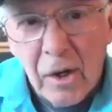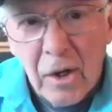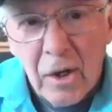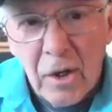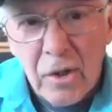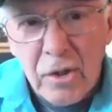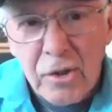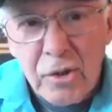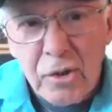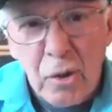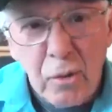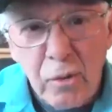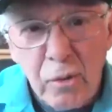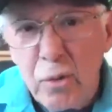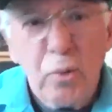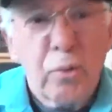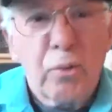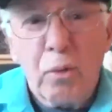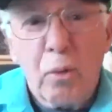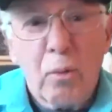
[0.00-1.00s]
So
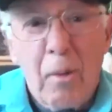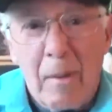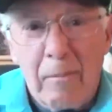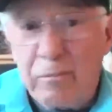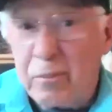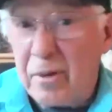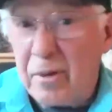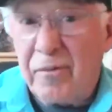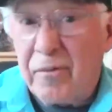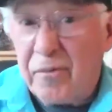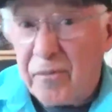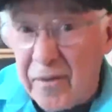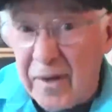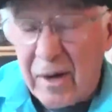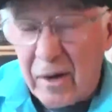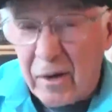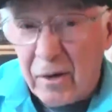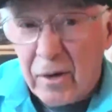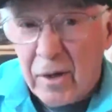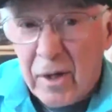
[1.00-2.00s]
you grew up with
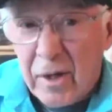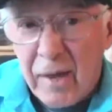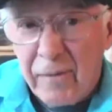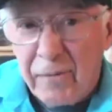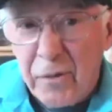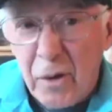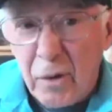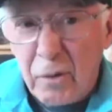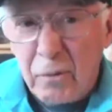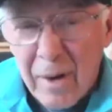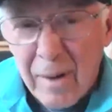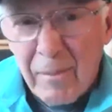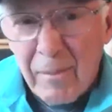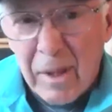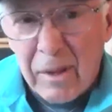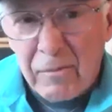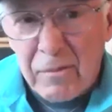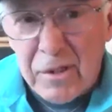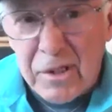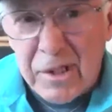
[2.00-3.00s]
fear. If your
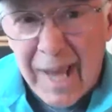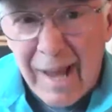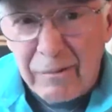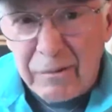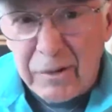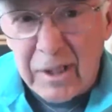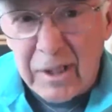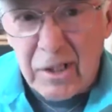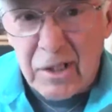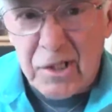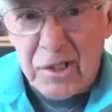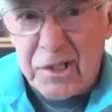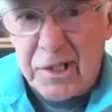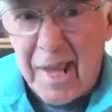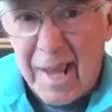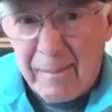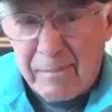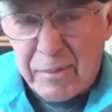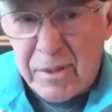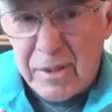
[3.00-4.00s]
grandmother is counting the
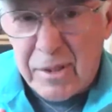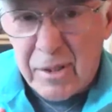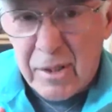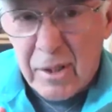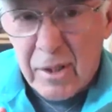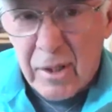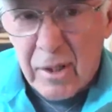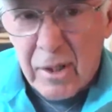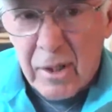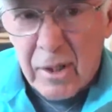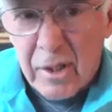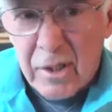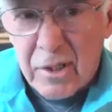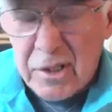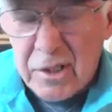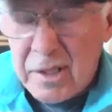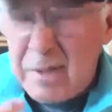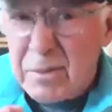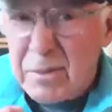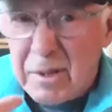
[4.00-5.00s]
steps,
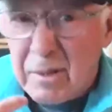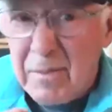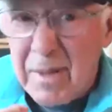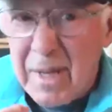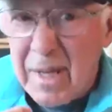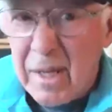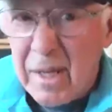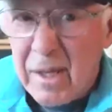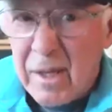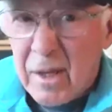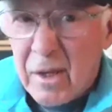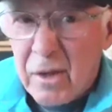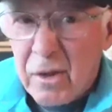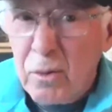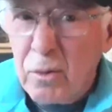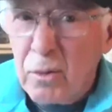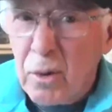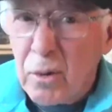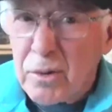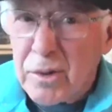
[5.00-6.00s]
seems to me
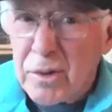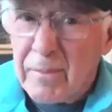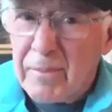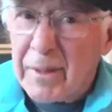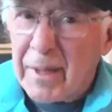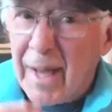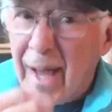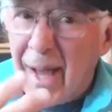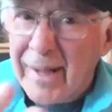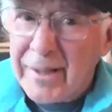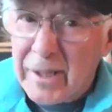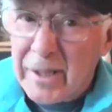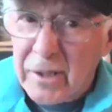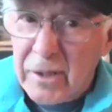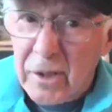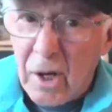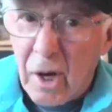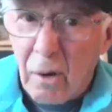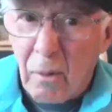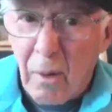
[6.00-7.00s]
you know something I
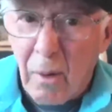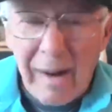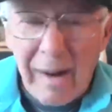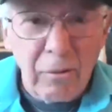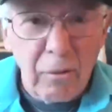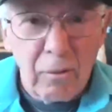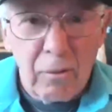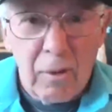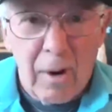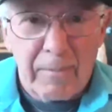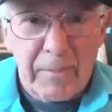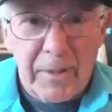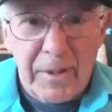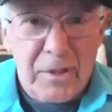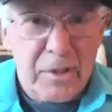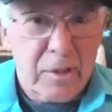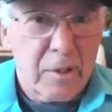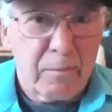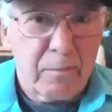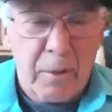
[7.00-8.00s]
didn't know. I grew up in
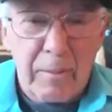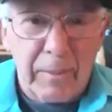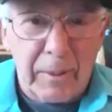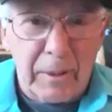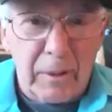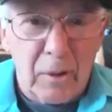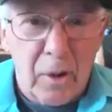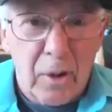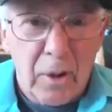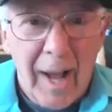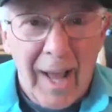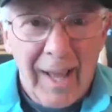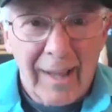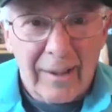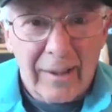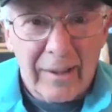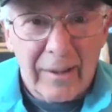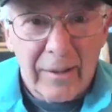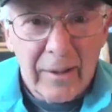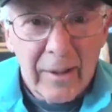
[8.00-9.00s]
suburban Long
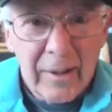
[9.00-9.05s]
Island,